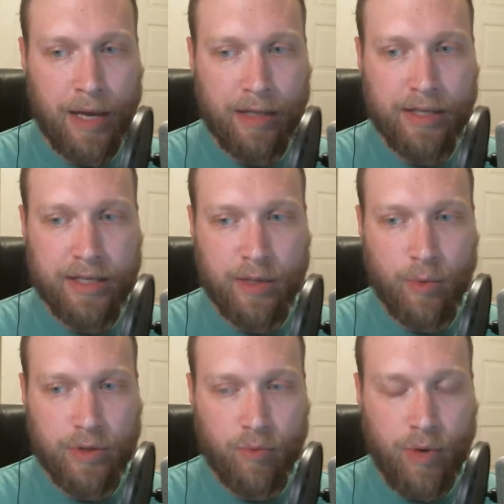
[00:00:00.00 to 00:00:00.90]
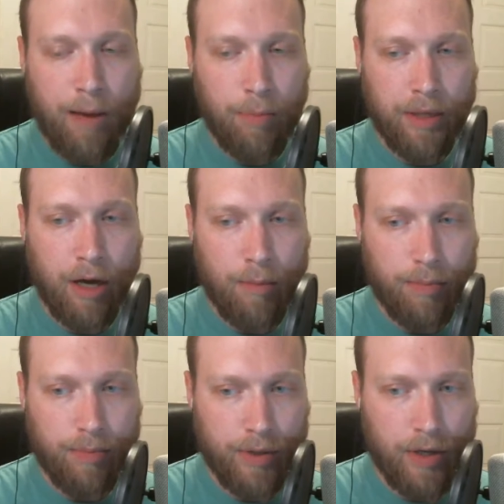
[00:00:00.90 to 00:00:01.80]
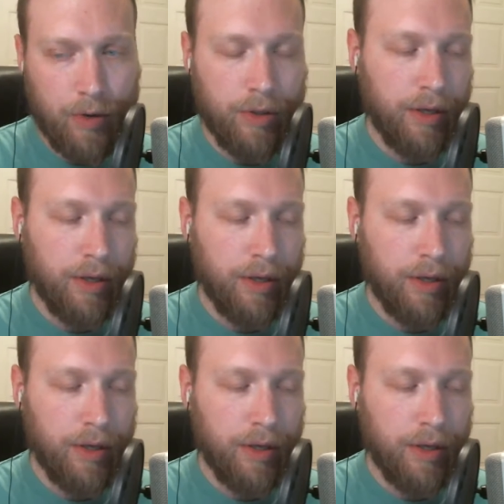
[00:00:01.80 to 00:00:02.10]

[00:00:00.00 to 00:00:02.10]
At least it was ramping up, you know?